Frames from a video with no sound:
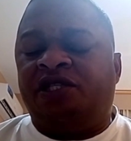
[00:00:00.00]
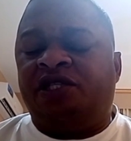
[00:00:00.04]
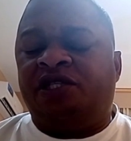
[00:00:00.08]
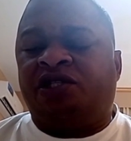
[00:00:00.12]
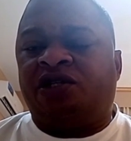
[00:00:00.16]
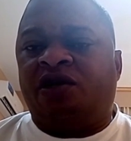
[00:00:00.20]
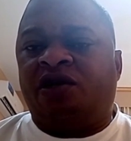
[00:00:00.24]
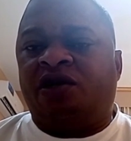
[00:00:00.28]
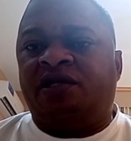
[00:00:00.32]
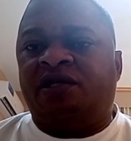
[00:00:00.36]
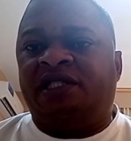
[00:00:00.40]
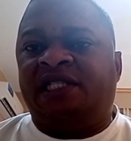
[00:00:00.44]

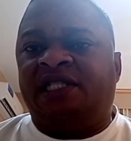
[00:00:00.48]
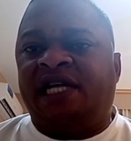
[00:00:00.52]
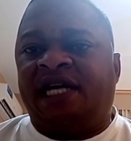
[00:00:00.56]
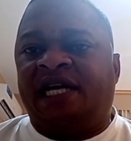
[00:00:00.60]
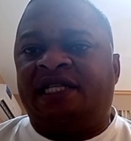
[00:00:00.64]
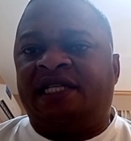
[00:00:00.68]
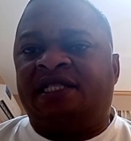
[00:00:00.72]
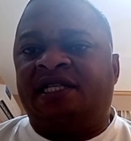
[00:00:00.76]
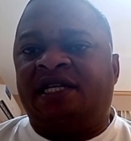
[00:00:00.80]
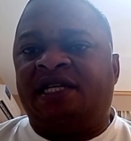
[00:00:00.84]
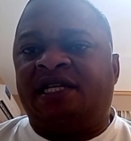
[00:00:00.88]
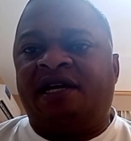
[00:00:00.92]
mentioned,
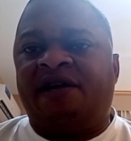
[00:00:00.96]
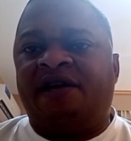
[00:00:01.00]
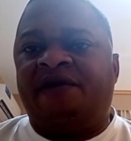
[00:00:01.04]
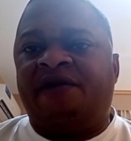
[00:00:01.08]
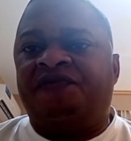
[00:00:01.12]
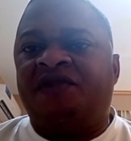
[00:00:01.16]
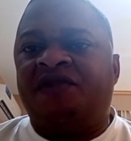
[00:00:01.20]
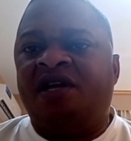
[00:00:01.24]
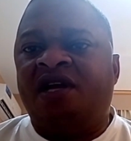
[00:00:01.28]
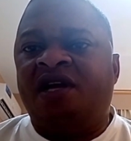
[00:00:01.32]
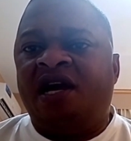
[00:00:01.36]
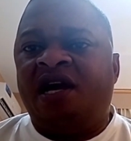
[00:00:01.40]
that
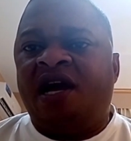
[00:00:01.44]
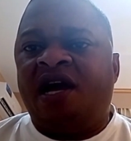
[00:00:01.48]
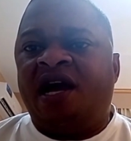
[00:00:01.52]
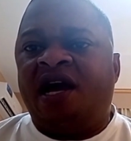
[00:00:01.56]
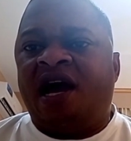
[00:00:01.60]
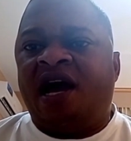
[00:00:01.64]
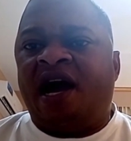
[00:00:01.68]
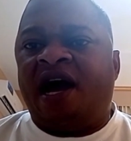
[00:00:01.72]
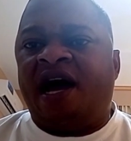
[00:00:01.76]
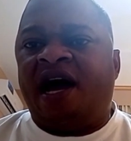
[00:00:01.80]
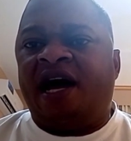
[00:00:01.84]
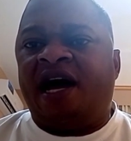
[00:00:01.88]

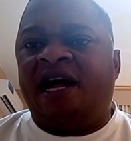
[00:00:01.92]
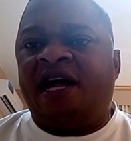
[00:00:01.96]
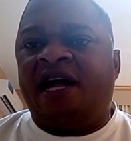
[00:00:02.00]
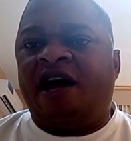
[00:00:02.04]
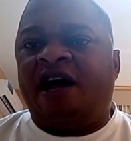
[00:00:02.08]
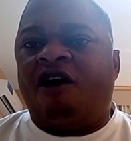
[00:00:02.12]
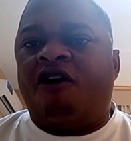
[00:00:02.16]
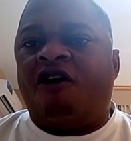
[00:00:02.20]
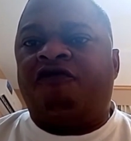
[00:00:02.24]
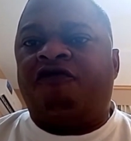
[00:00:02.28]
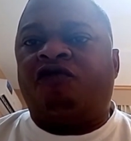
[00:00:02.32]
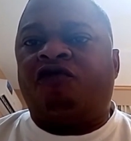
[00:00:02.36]

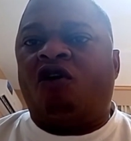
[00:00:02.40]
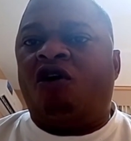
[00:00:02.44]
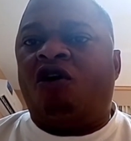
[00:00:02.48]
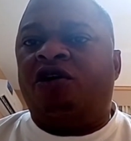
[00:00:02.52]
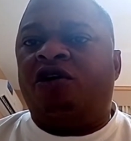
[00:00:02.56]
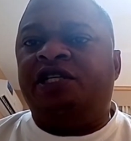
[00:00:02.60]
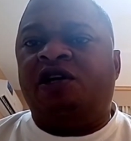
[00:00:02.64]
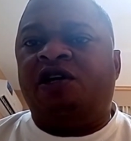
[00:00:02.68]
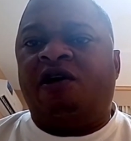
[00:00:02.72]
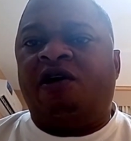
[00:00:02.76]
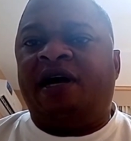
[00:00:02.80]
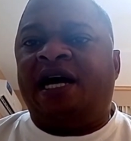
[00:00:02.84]
of
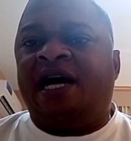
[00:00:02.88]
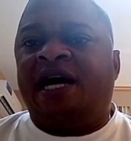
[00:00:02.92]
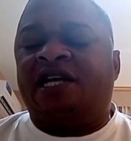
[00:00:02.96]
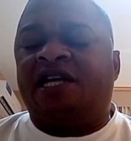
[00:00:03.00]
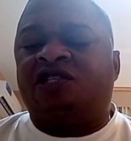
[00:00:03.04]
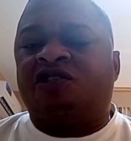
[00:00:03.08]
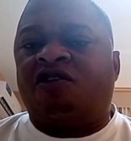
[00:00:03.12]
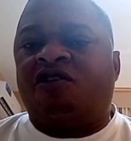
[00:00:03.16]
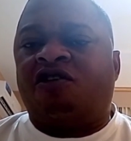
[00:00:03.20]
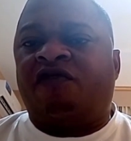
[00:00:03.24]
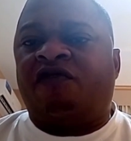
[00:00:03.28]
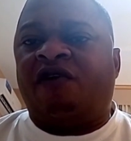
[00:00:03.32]
all the
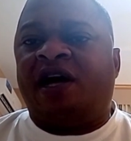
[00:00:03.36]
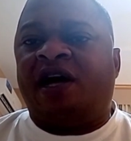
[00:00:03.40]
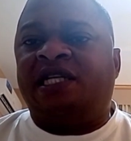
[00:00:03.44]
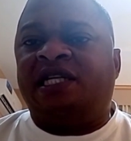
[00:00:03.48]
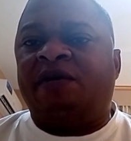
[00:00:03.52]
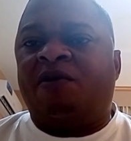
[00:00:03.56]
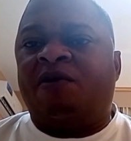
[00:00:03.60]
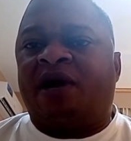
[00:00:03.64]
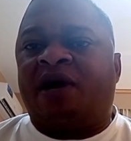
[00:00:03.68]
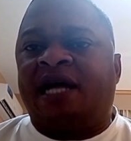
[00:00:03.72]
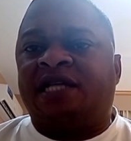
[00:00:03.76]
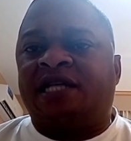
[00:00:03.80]
organs of our
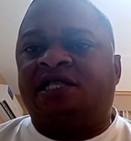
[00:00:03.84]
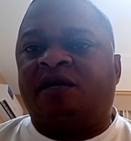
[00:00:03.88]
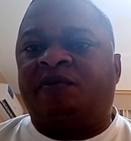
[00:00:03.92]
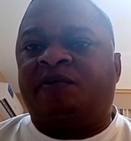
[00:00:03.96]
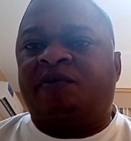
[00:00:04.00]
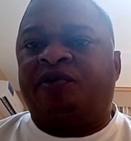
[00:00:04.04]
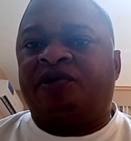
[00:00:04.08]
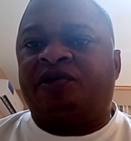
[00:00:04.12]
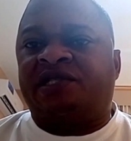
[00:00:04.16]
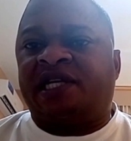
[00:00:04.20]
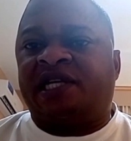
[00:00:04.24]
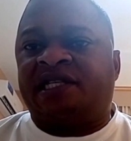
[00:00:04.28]

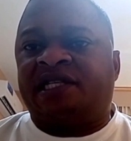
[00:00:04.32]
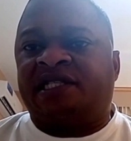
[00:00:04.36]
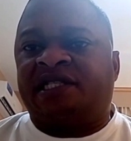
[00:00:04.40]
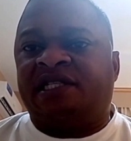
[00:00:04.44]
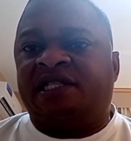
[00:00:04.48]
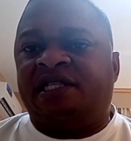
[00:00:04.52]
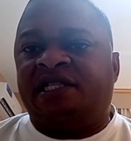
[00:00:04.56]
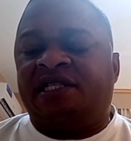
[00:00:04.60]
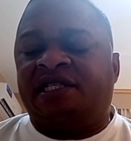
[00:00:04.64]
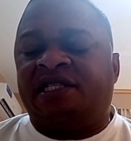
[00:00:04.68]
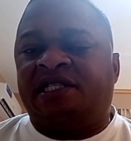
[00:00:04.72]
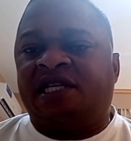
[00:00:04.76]
democratic
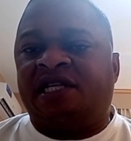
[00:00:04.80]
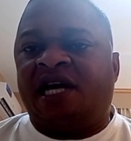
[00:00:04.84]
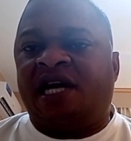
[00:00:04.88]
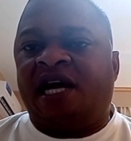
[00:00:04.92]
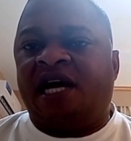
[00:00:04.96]
processes,